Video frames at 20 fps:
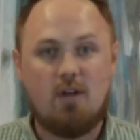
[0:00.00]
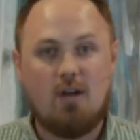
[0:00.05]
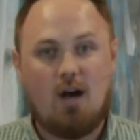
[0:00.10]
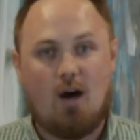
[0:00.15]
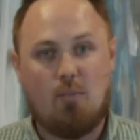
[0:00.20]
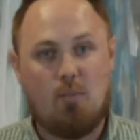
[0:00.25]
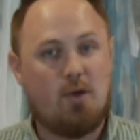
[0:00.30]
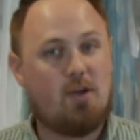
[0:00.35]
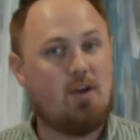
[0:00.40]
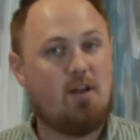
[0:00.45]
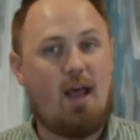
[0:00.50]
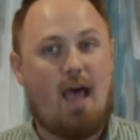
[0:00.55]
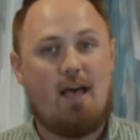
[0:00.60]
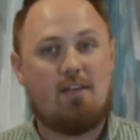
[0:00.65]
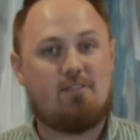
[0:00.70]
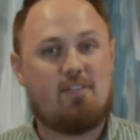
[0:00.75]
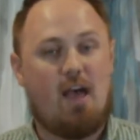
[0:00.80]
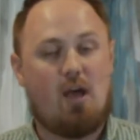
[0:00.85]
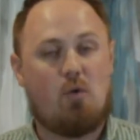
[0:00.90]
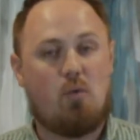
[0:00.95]
We could
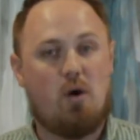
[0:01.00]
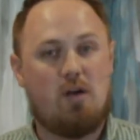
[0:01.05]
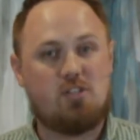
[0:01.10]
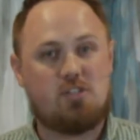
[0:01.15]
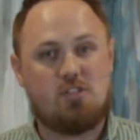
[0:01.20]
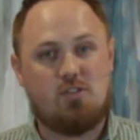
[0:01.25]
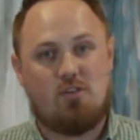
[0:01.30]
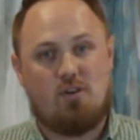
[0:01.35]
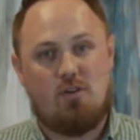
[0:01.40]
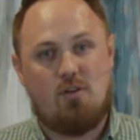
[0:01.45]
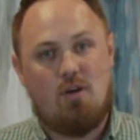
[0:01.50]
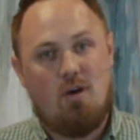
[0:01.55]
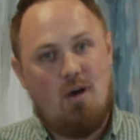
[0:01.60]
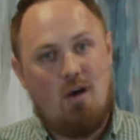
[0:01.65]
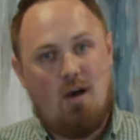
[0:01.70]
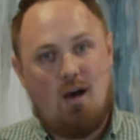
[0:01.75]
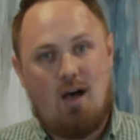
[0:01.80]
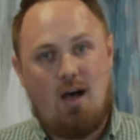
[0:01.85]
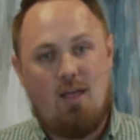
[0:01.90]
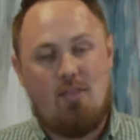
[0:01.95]
ask that question
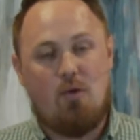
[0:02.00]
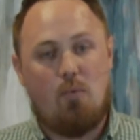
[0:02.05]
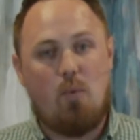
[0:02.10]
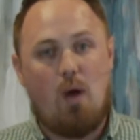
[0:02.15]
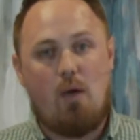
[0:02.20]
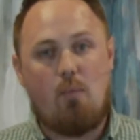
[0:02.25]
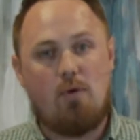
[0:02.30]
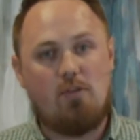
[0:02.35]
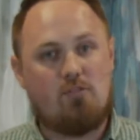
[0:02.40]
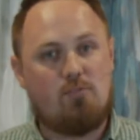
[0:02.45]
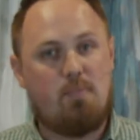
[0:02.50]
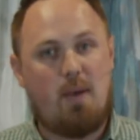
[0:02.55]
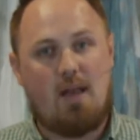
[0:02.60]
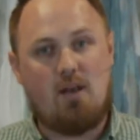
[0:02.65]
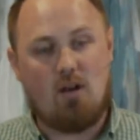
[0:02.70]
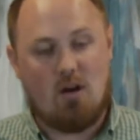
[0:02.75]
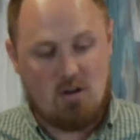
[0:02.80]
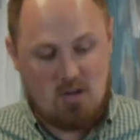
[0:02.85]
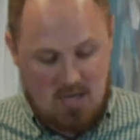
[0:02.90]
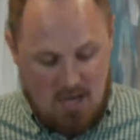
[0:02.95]
on the way we spend
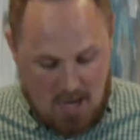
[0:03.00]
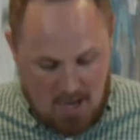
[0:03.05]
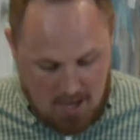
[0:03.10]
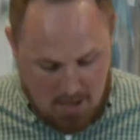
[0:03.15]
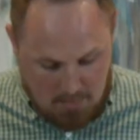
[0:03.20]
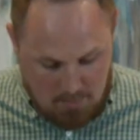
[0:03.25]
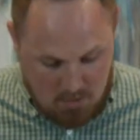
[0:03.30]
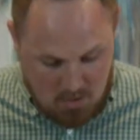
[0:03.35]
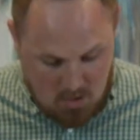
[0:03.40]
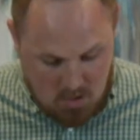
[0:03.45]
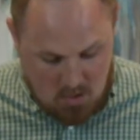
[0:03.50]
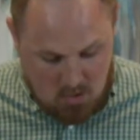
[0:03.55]
our time.